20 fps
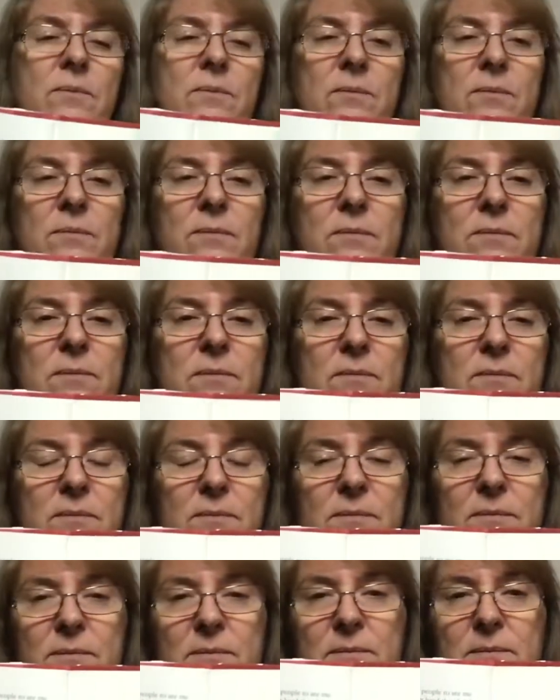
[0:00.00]

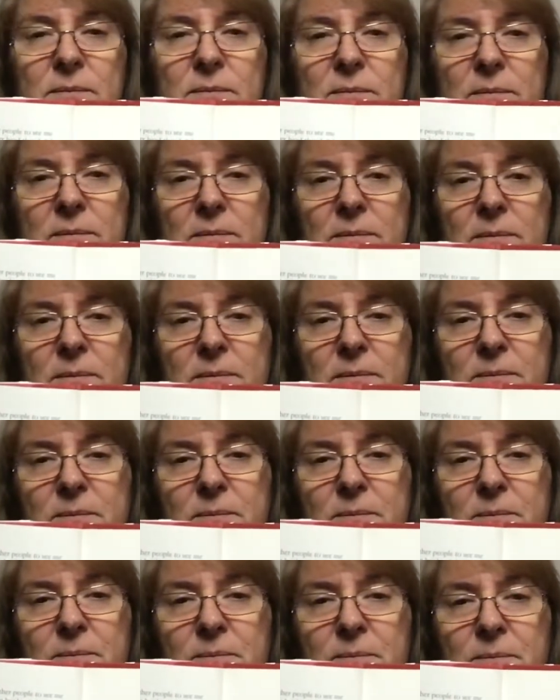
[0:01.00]

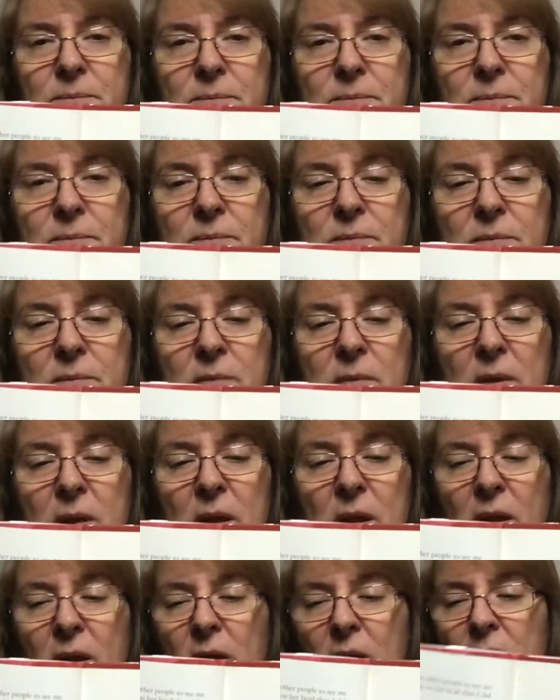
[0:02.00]

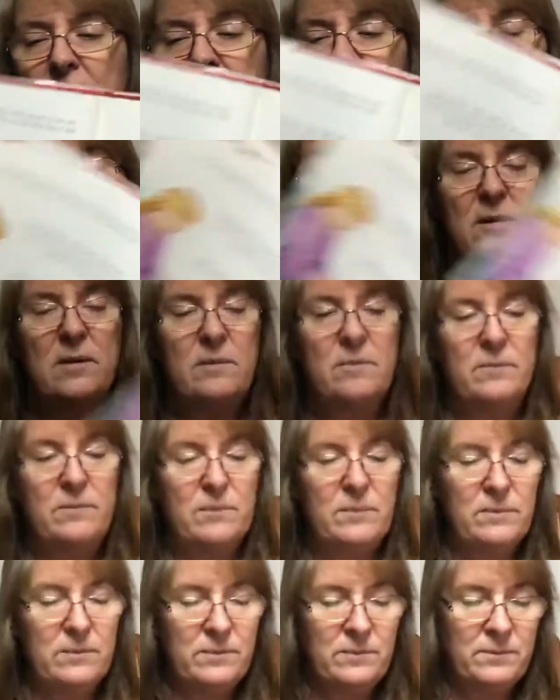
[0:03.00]

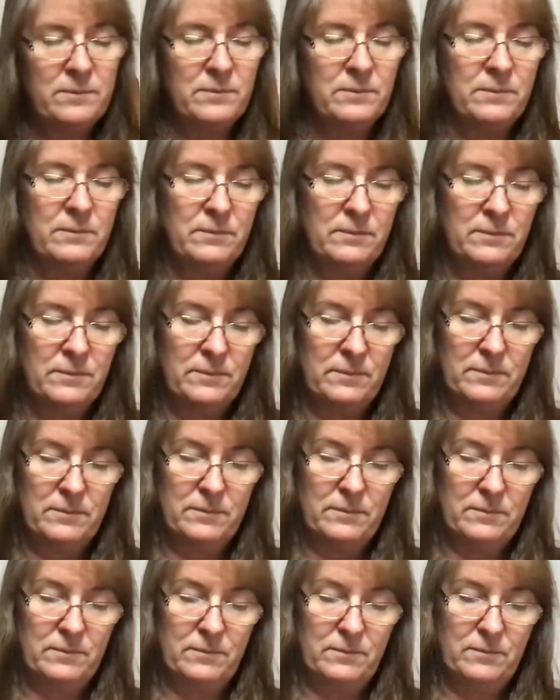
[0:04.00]

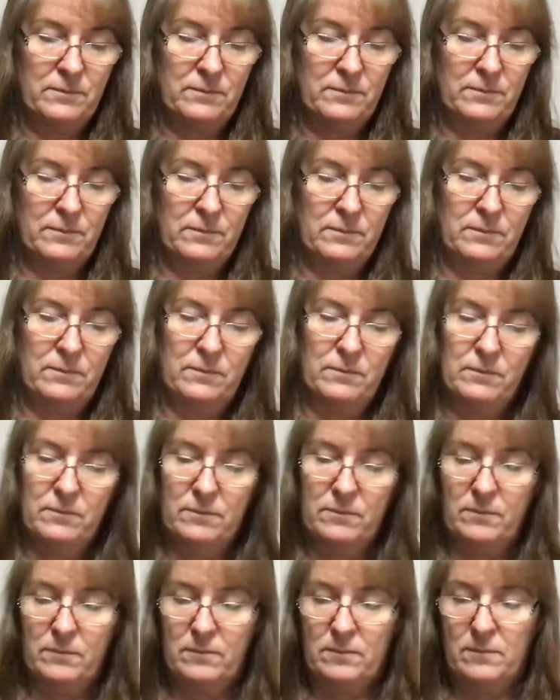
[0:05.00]

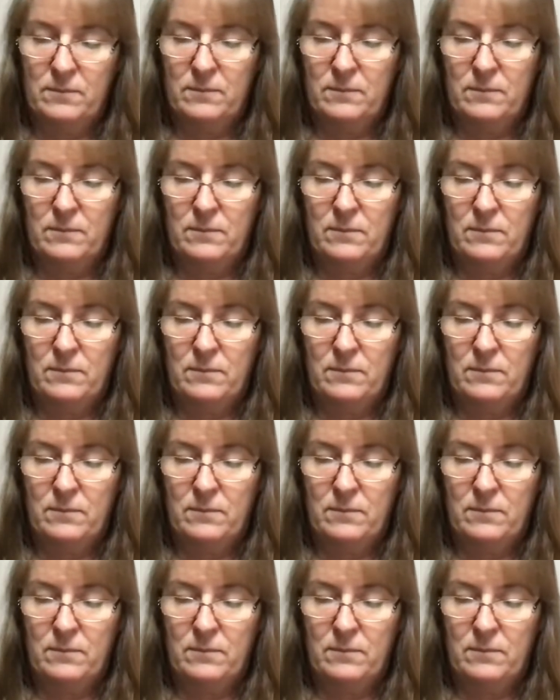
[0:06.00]
(no one is talking)